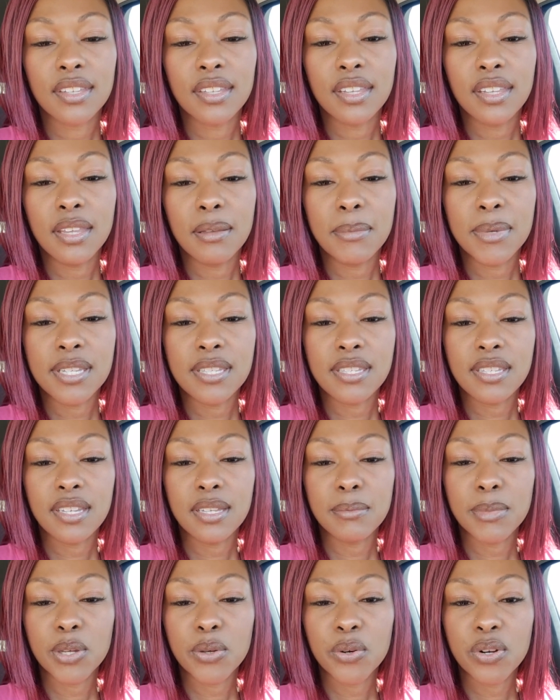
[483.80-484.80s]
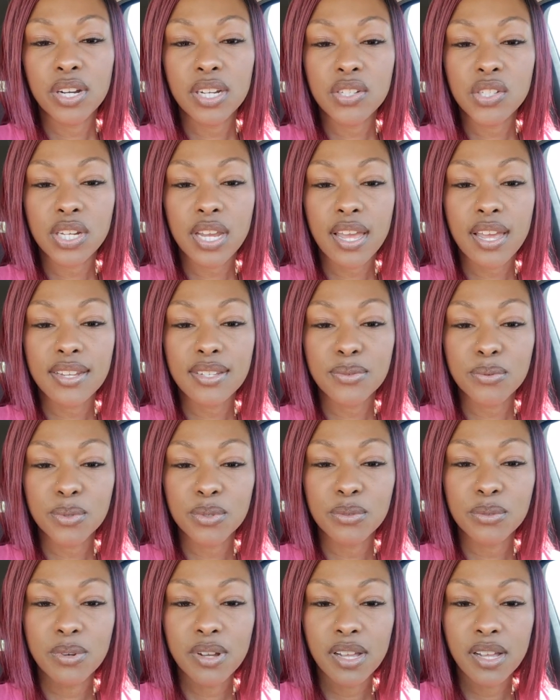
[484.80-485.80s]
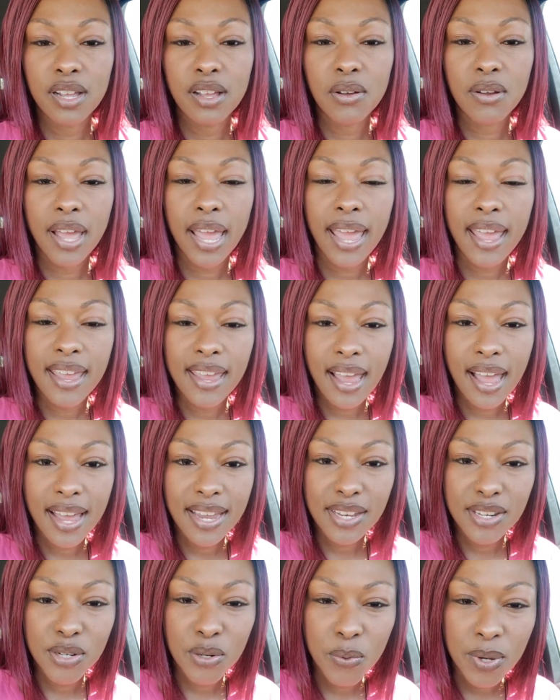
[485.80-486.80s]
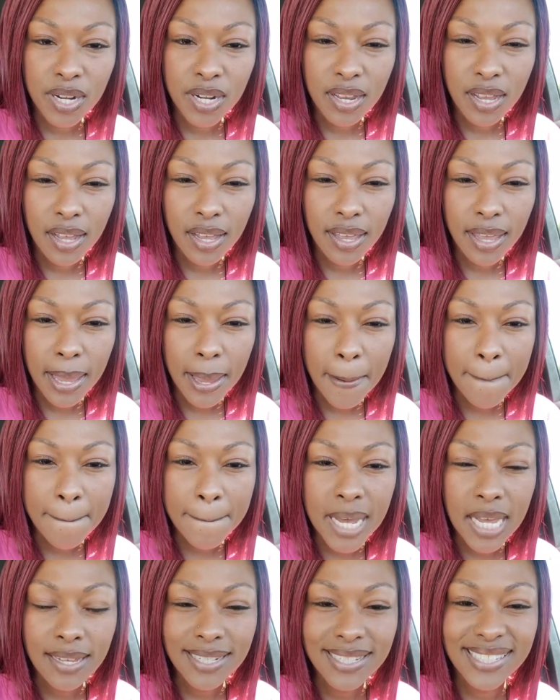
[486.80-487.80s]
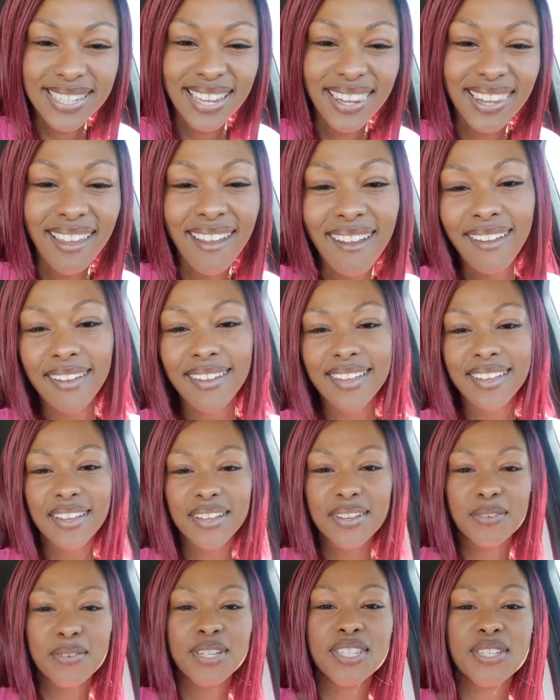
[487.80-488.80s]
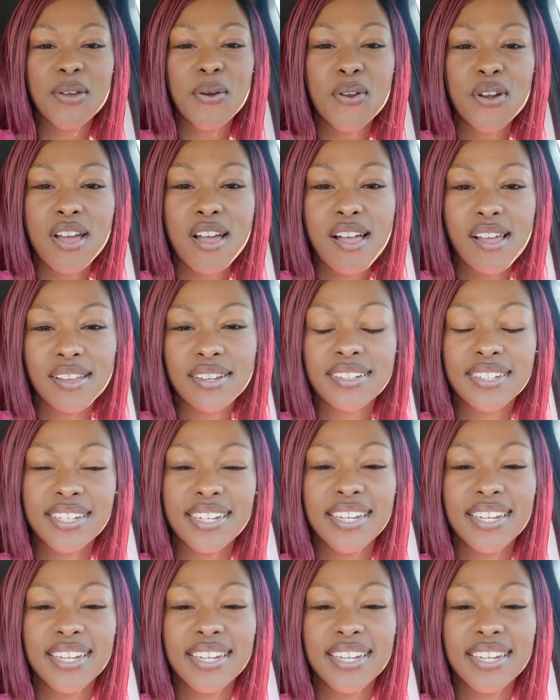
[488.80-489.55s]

Let me see. Let me go to the chats real well. Oh, hey, how you doing, M. Dilla? What's going on?